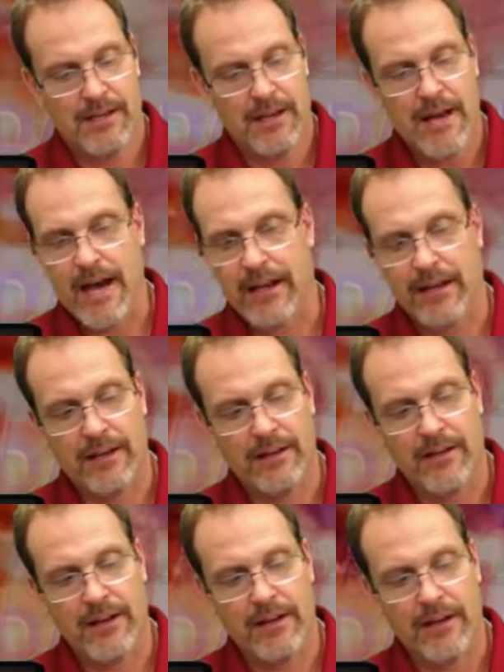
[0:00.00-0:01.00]
I,
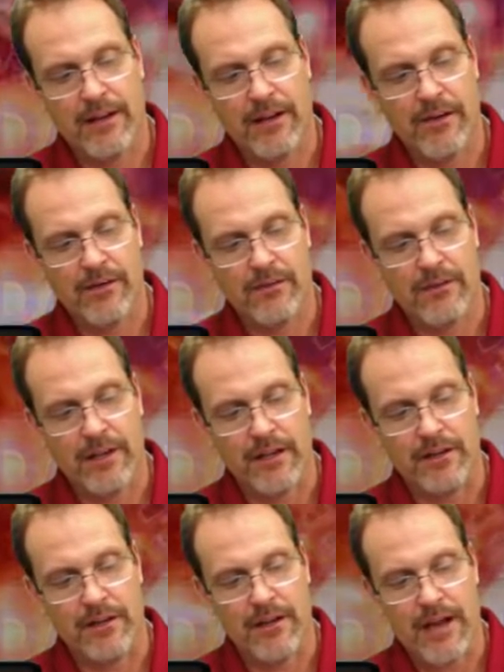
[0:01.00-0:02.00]
you know,
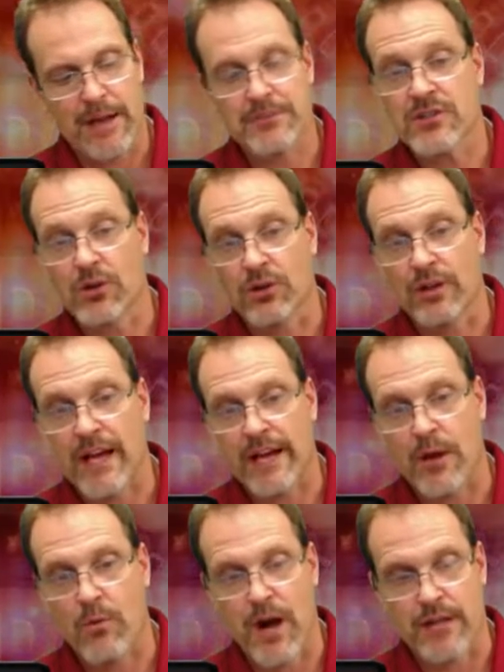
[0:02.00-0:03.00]
and I am so glad
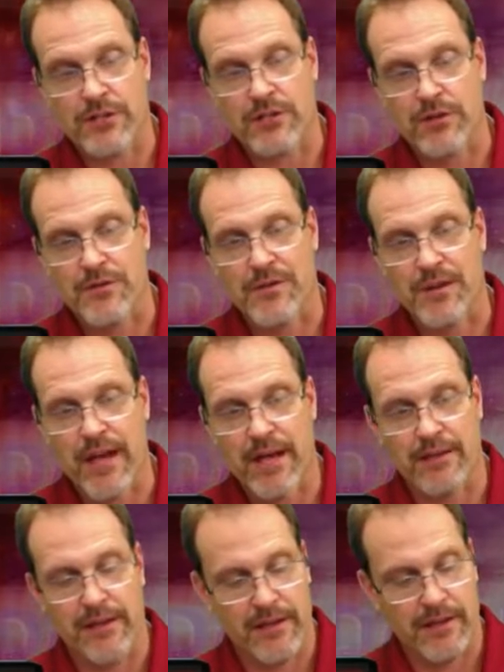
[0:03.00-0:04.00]
I watched you fly
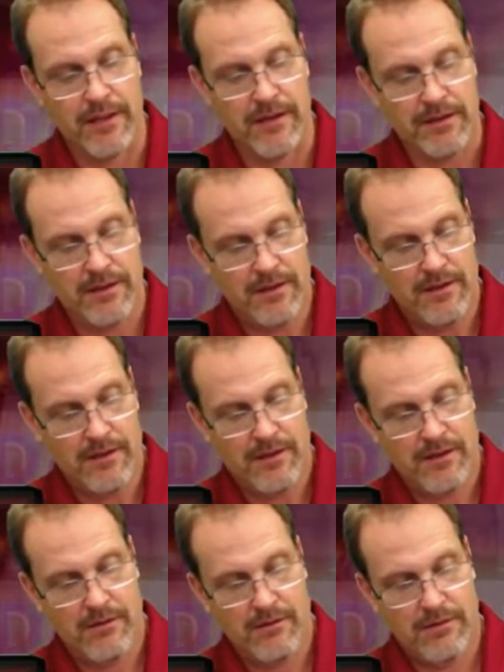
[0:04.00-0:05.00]
the. Uh,
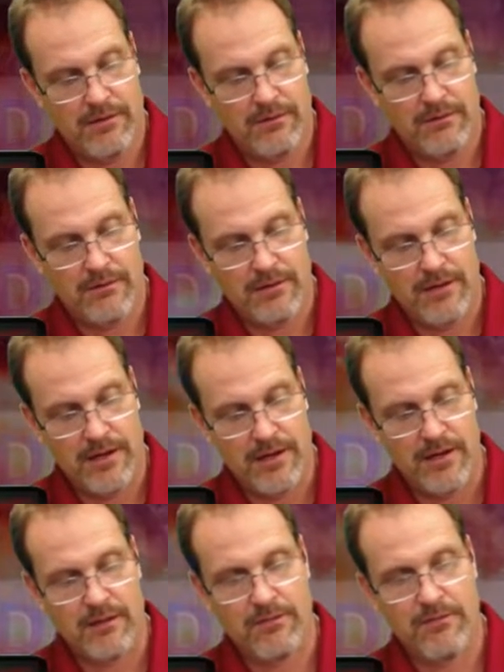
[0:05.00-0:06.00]

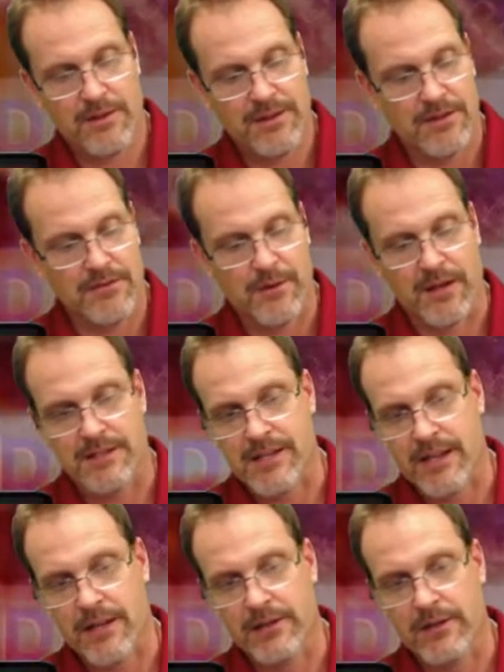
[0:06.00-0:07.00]
uh, what the frick is
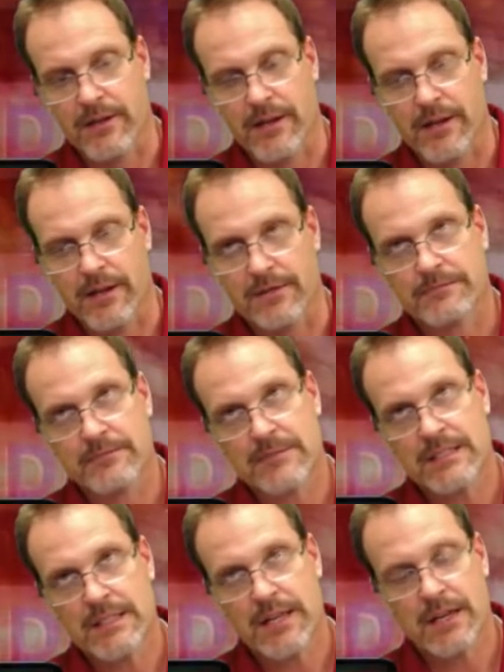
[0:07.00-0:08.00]
that other? Uh,
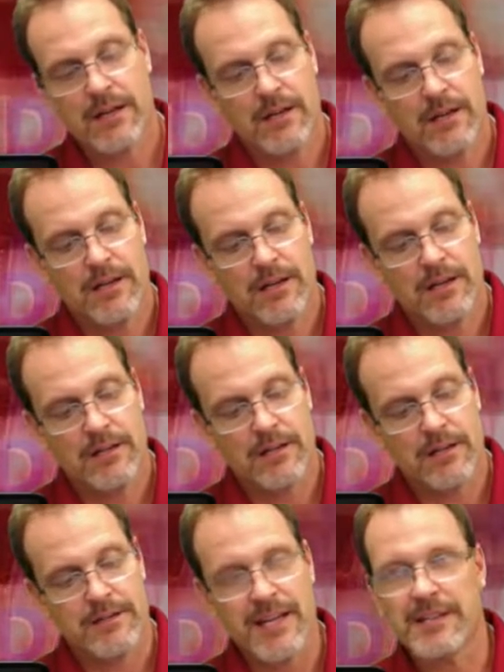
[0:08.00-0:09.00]

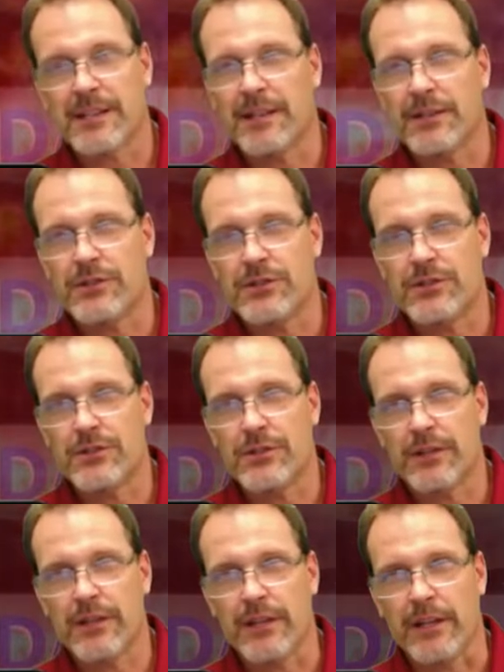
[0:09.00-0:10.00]
is that the
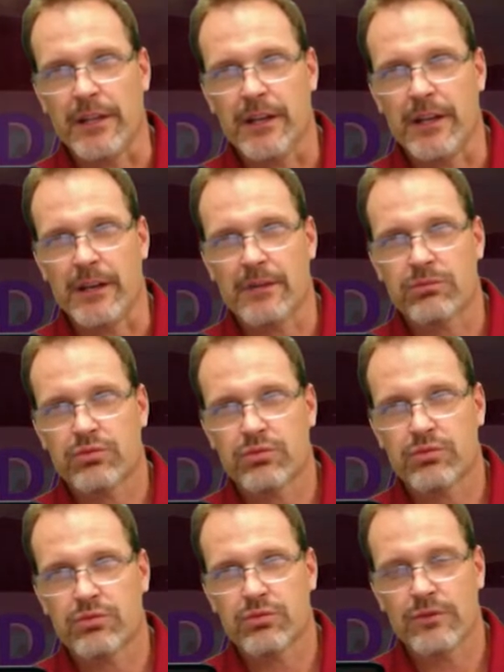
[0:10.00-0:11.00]
the uh,
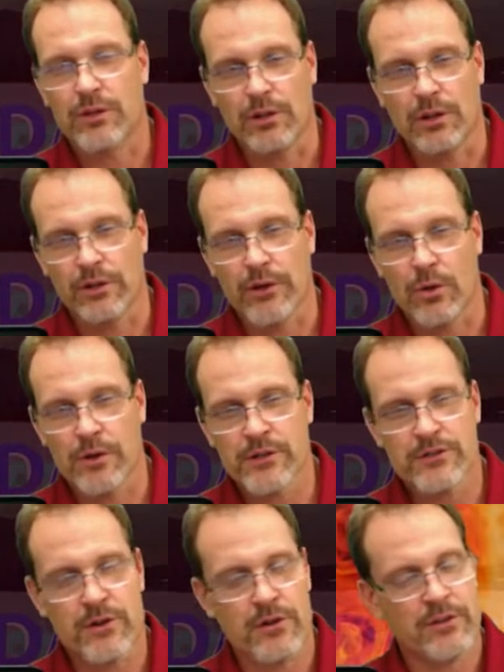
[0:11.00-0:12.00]
the little the
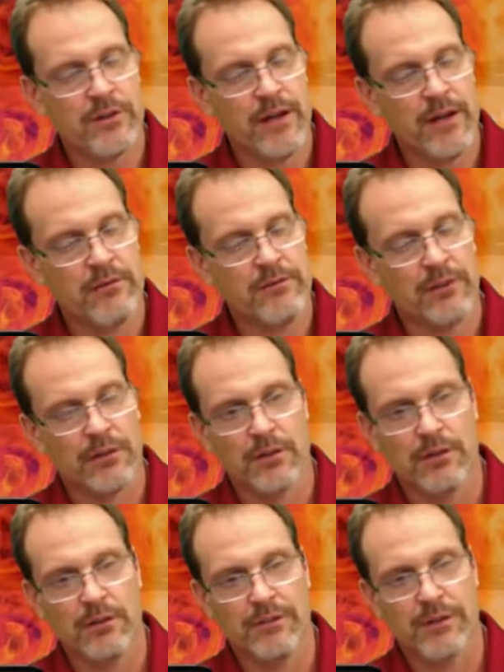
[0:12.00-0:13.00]
orange drone you have, the
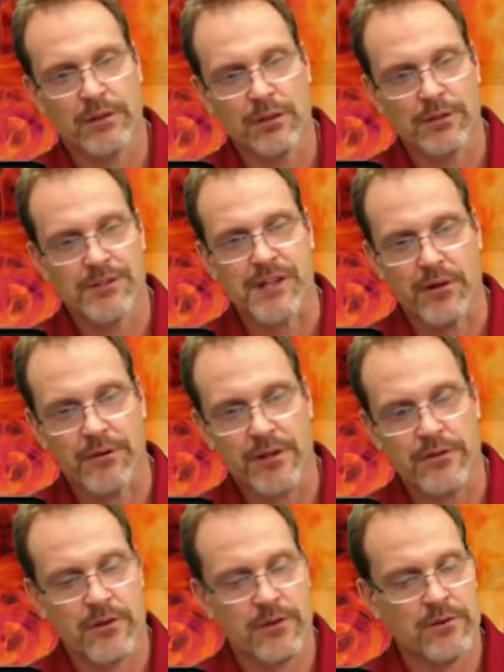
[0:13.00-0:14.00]
little the little selfie
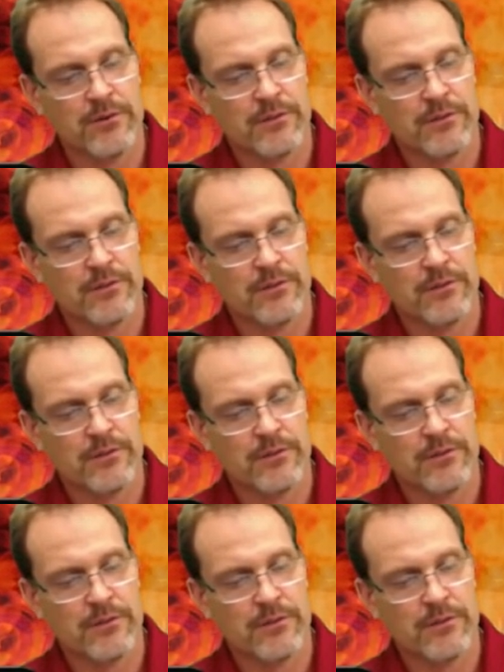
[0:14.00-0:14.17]
drone.